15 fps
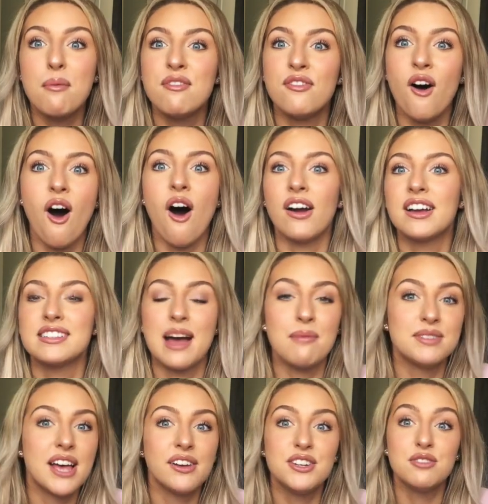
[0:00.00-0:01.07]
before, because I'm
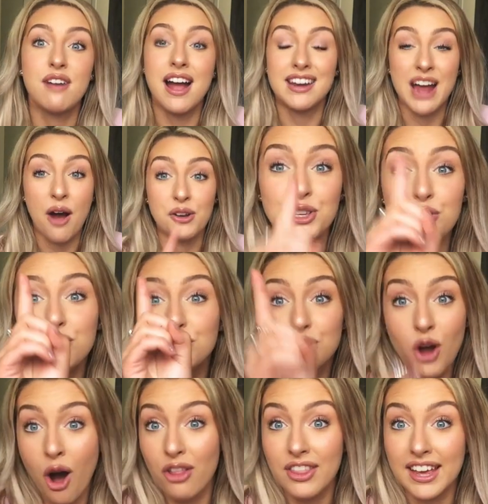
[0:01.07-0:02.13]
telling you right now, you've
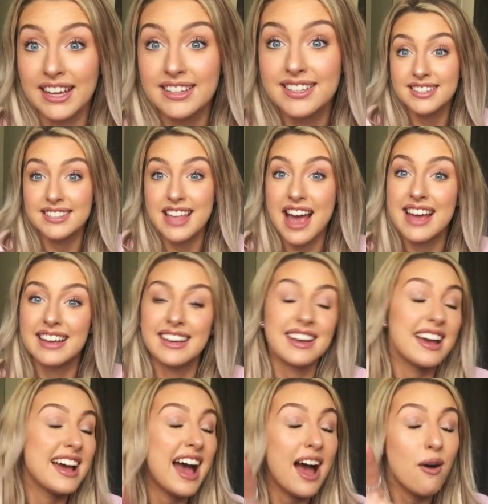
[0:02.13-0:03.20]
got this, like,
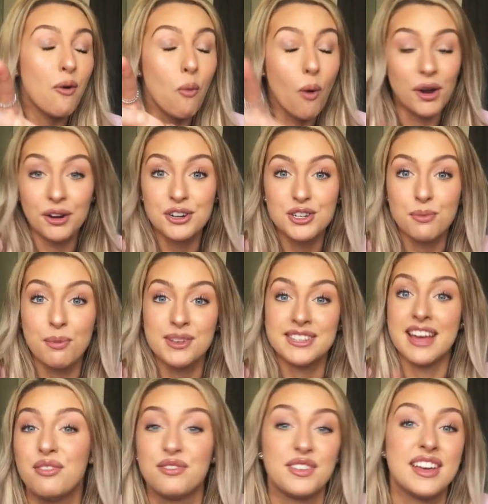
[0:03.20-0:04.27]

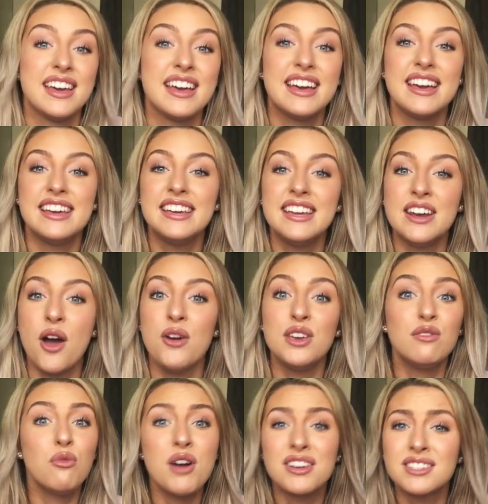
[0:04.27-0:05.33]
100%. You know,
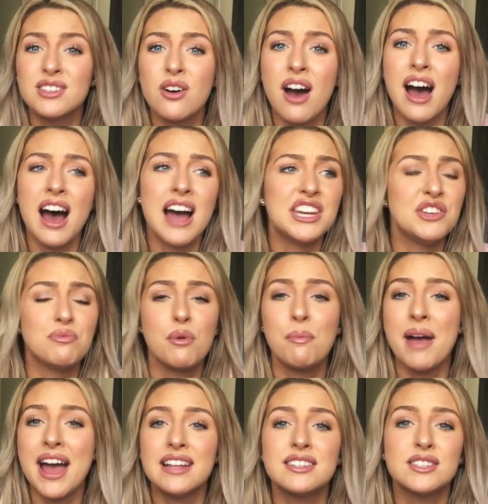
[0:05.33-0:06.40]
you've worked so hard, you've
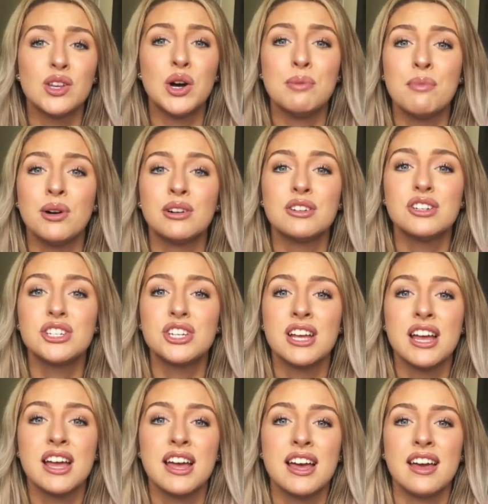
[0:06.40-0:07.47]
prepared so much,
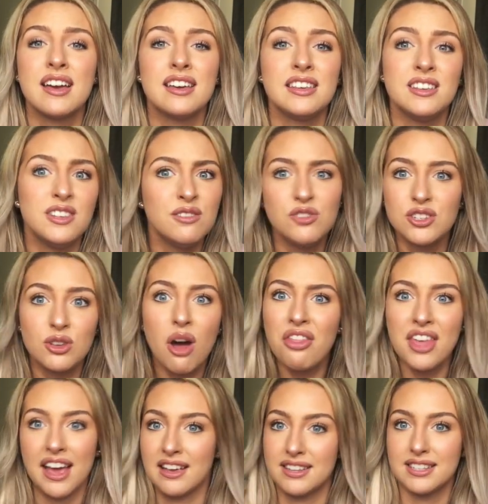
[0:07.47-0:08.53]
you've just got
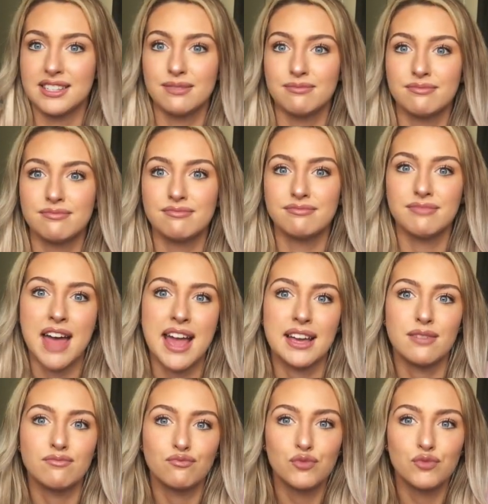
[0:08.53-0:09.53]
this. Like,